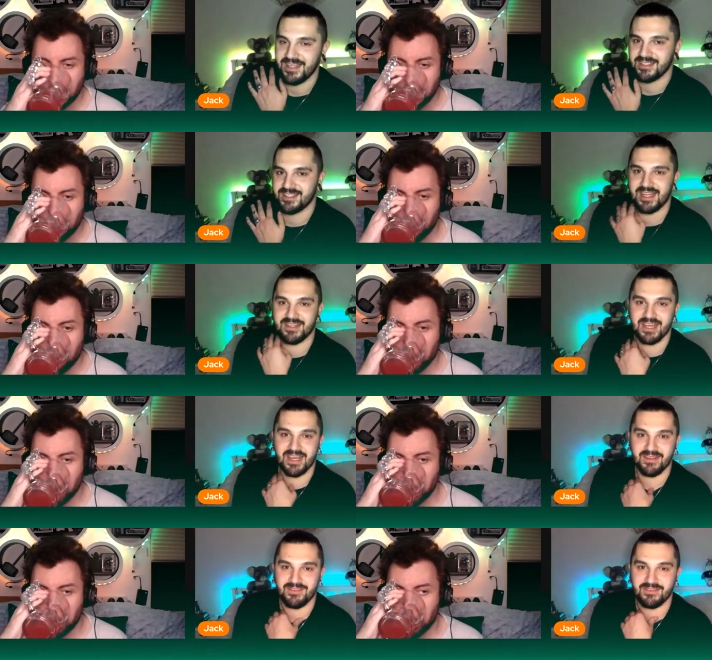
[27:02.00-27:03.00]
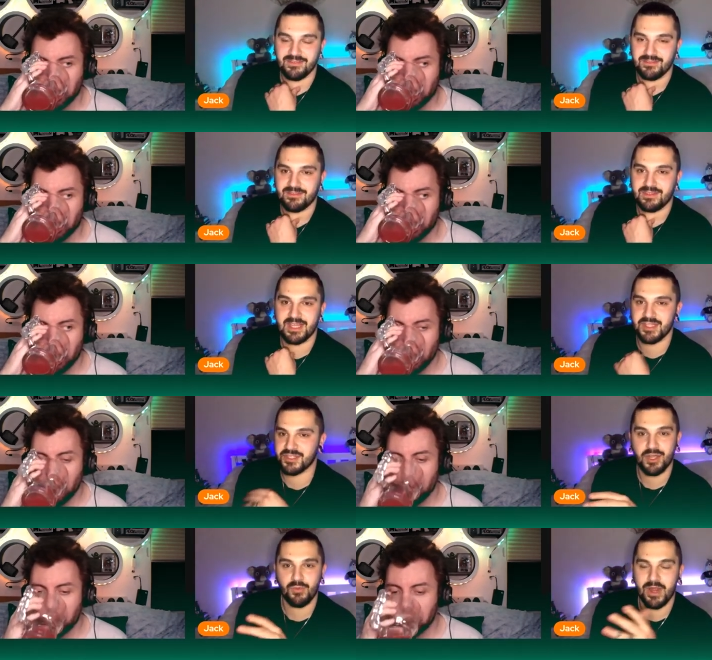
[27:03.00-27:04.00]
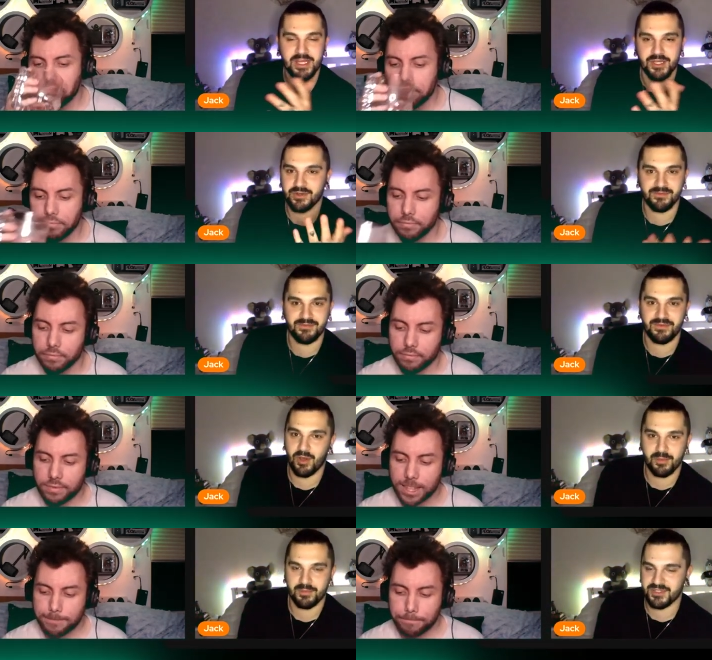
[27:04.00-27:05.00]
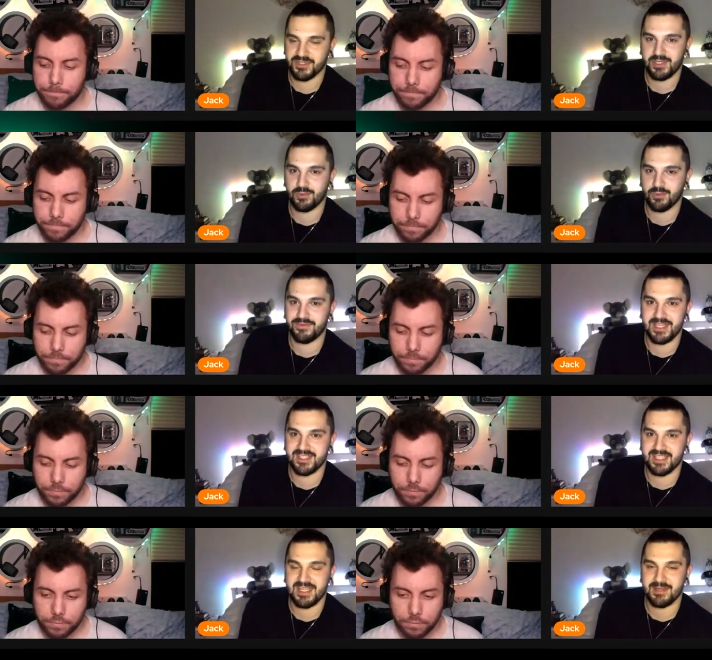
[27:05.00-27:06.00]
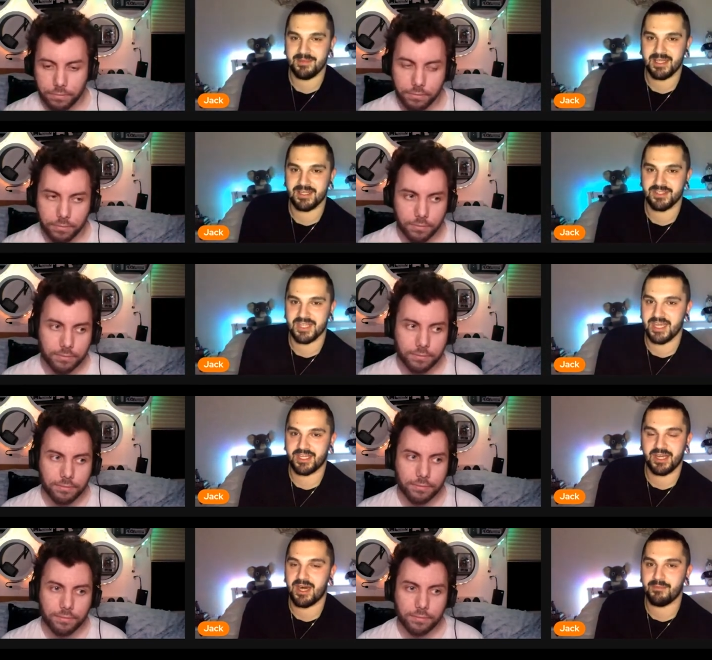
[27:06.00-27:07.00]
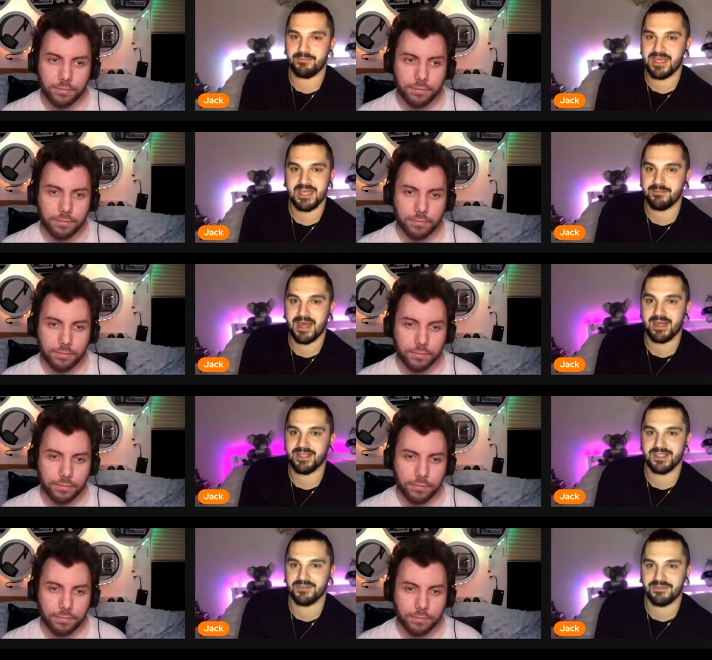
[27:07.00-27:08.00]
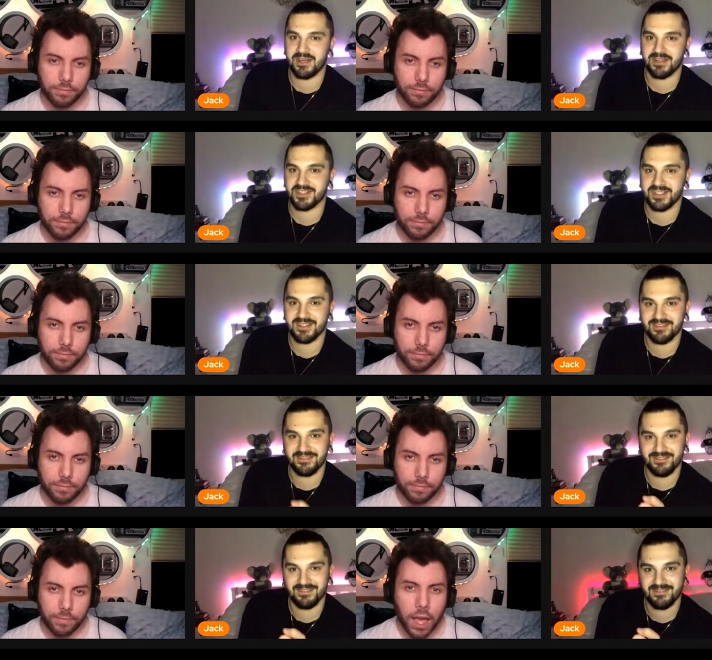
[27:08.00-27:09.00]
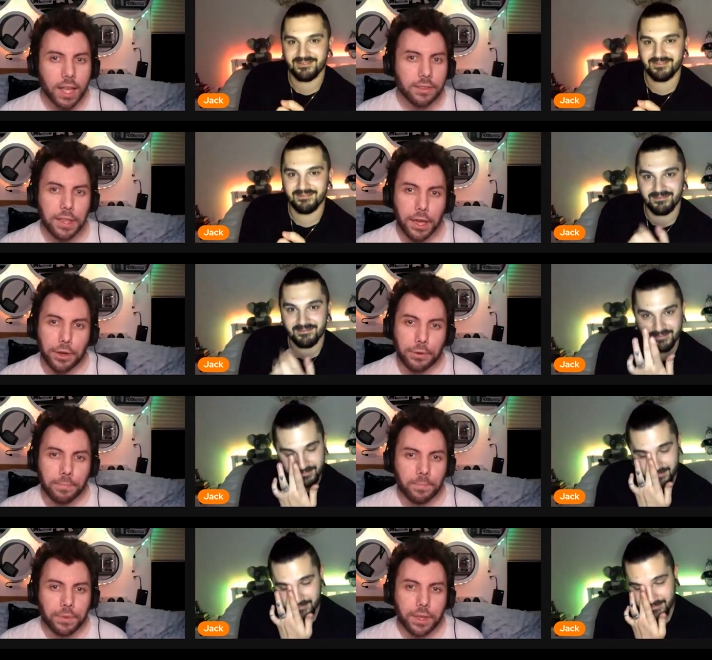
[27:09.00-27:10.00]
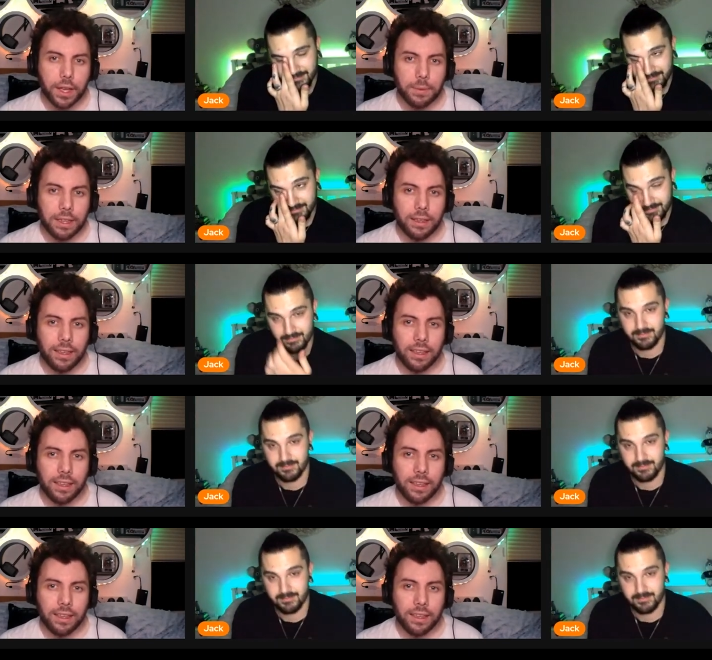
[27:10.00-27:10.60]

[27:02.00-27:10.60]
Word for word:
Speaker 1: said that there's no way you can follow up a sequel of ET because it can't be better than the first. No, I mean.